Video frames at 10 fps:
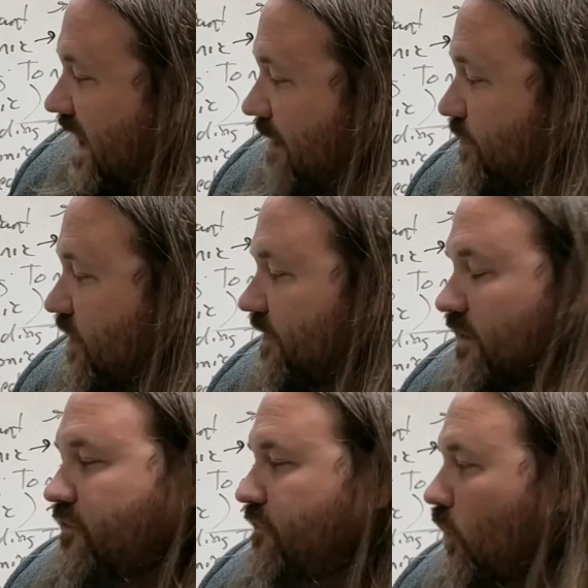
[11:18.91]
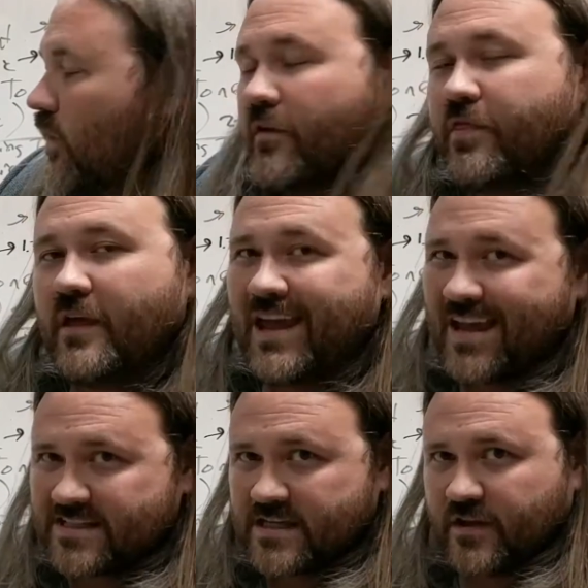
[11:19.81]
A perfect fourth
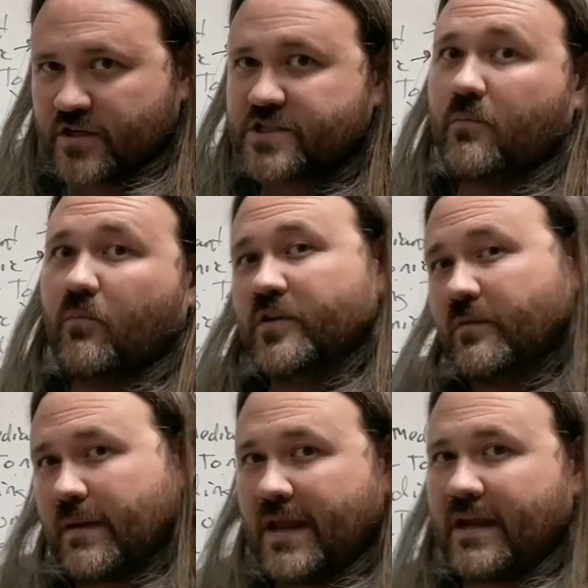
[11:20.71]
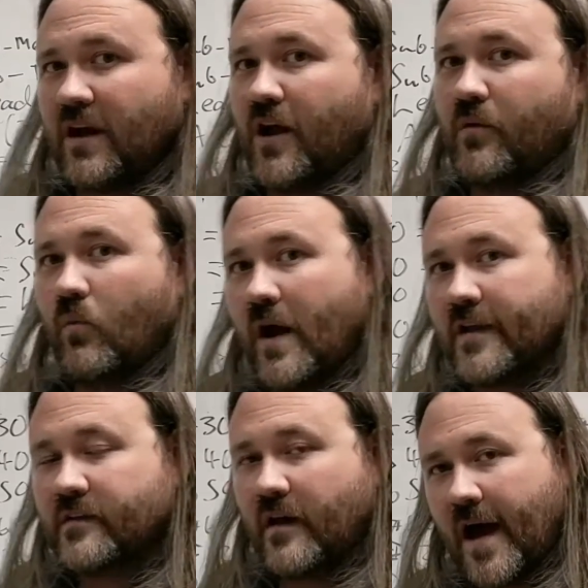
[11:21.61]
is in there somewhere, depending on
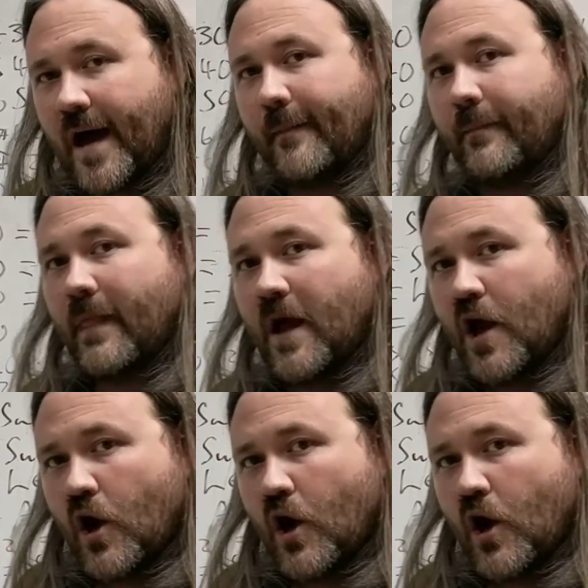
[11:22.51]
what um,